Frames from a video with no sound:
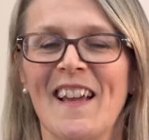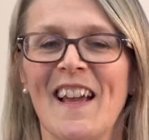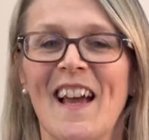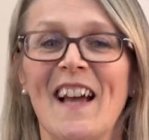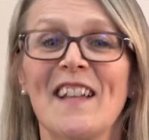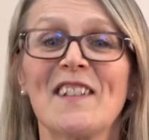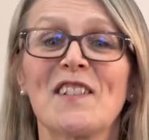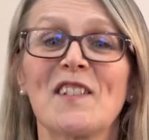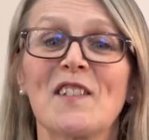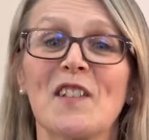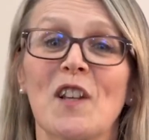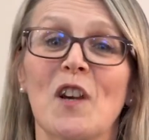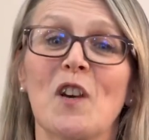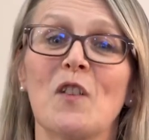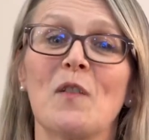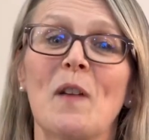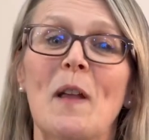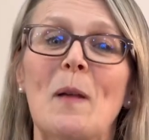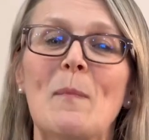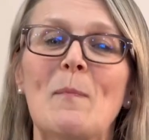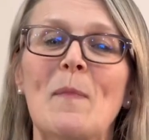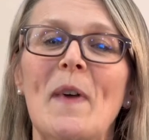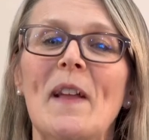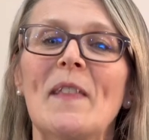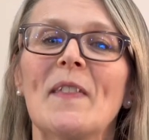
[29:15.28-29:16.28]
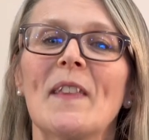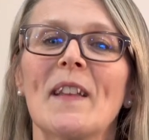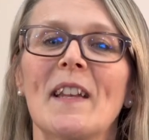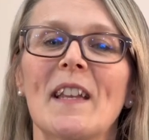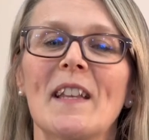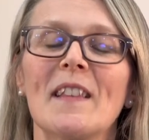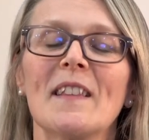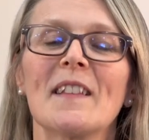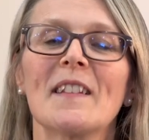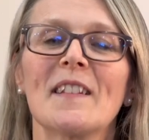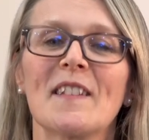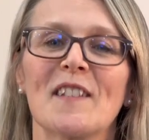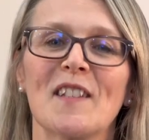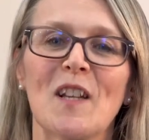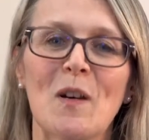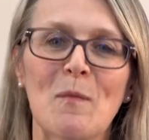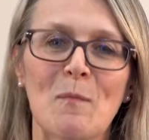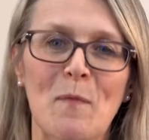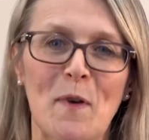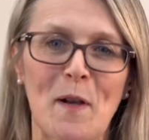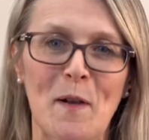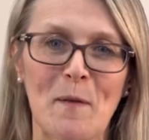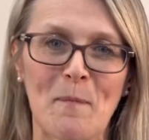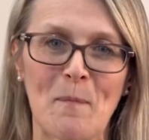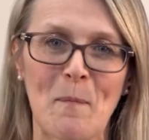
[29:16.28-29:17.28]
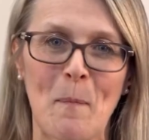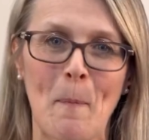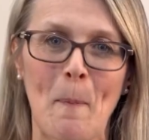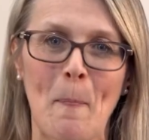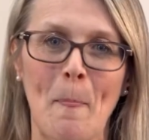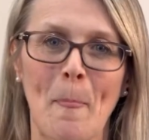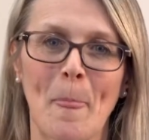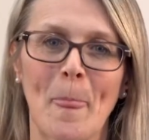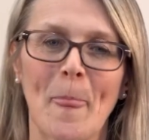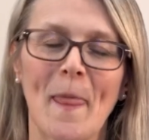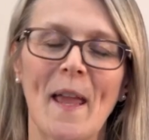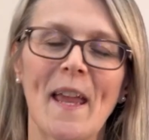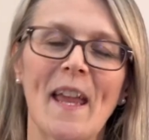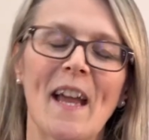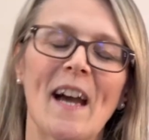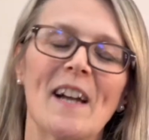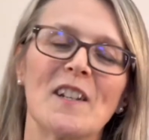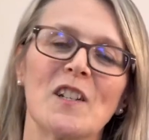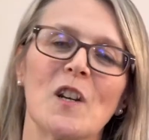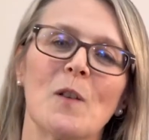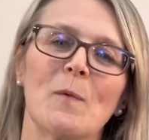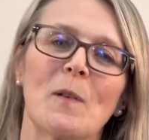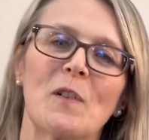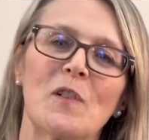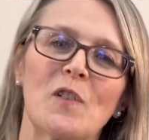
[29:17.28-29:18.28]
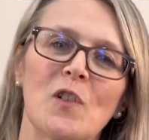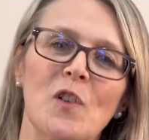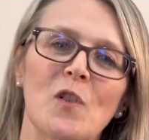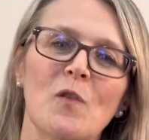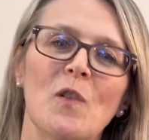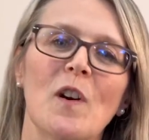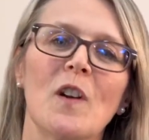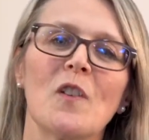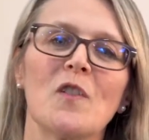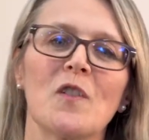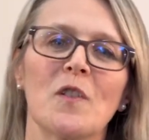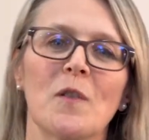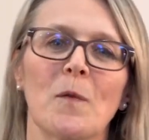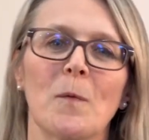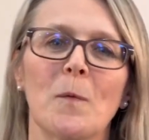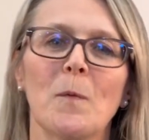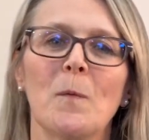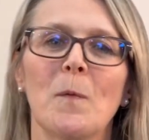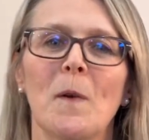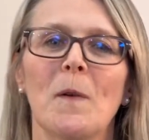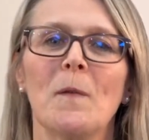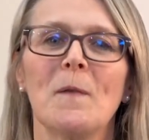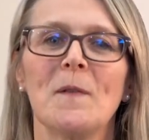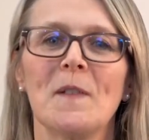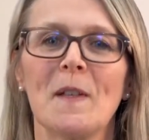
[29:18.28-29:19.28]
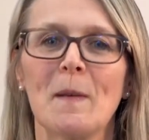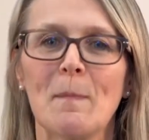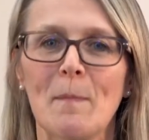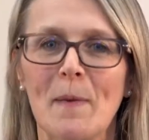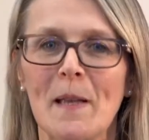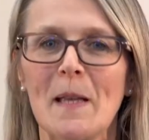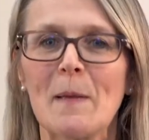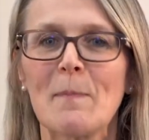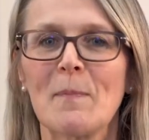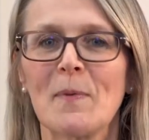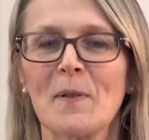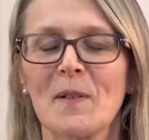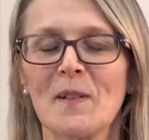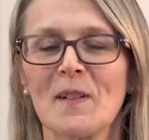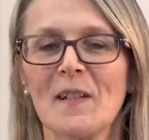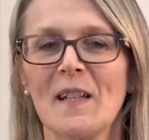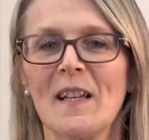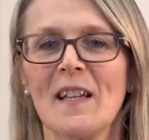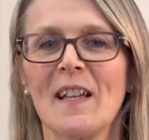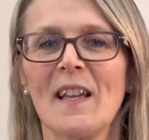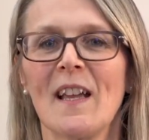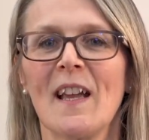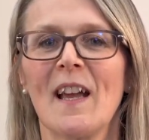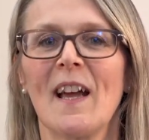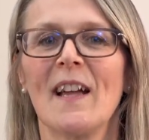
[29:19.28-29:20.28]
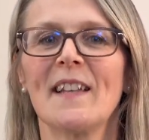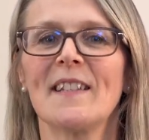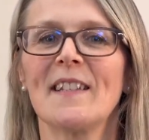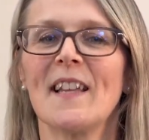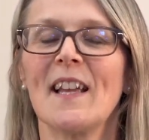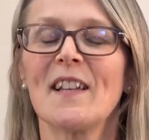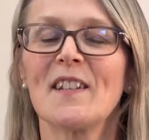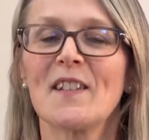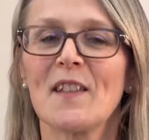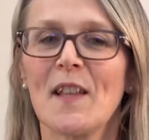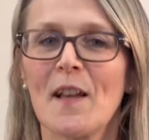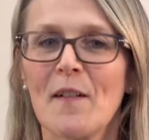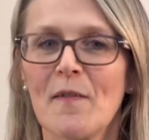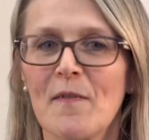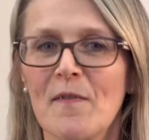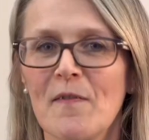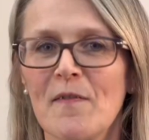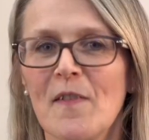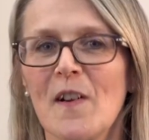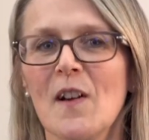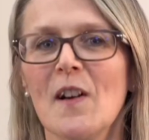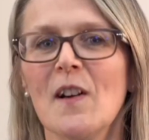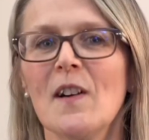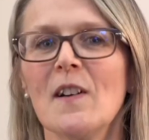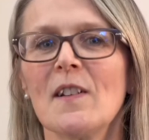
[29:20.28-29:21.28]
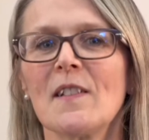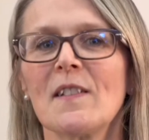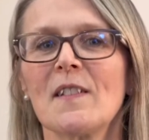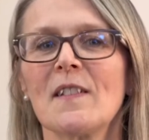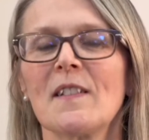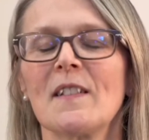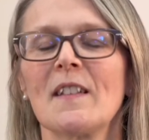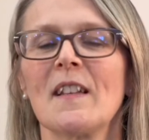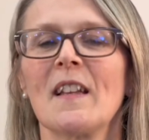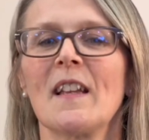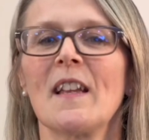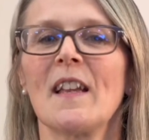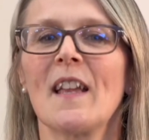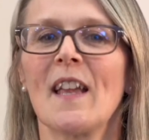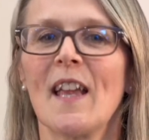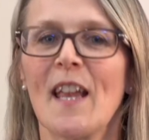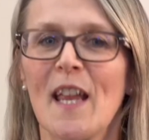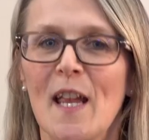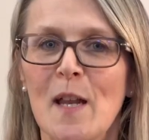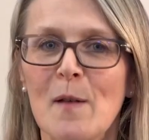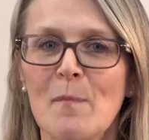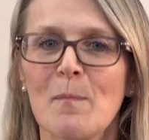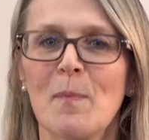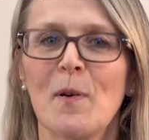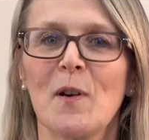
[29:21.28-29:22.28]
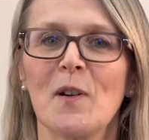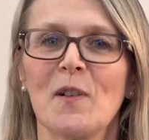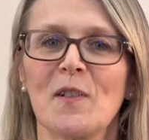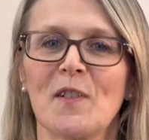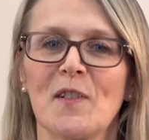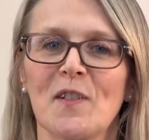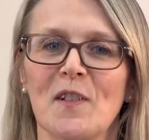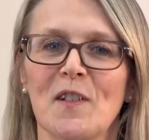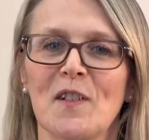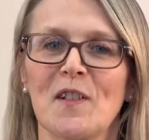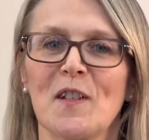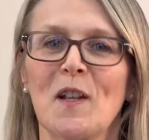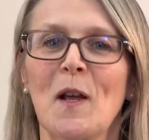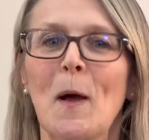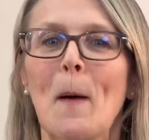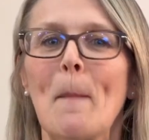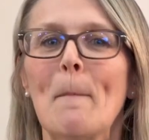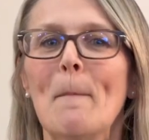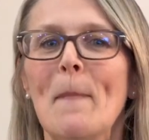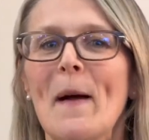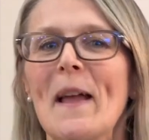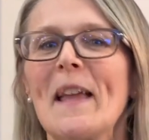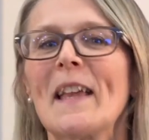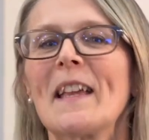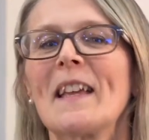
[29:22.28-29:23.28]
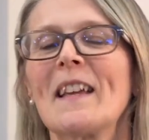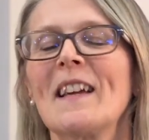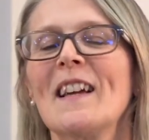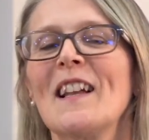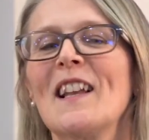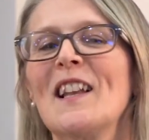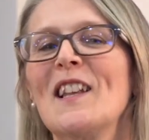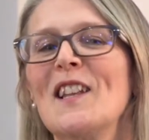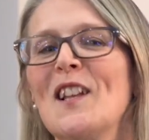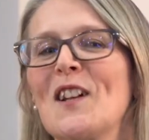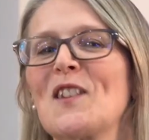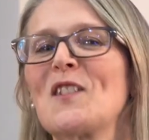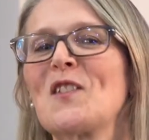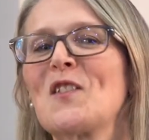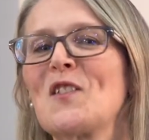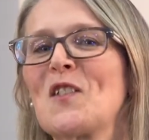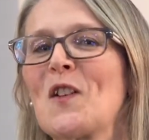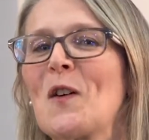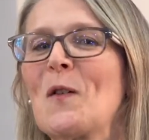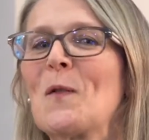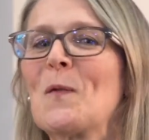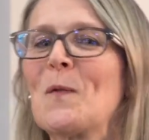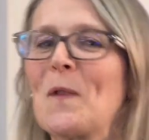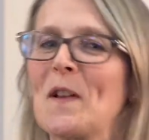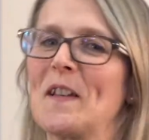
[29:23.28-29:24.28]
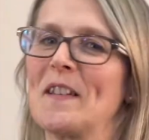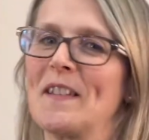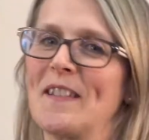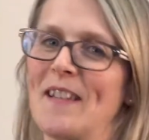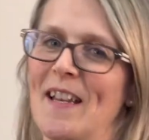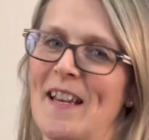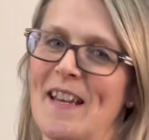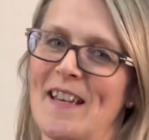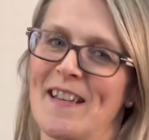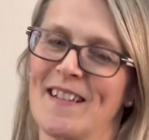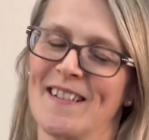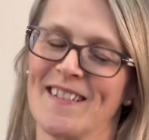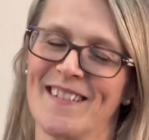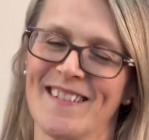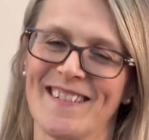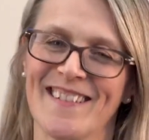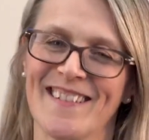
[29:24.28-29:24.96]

And so it meant that in the summer, they had over 250 people attend their first in-person Make Lunch Fun Day.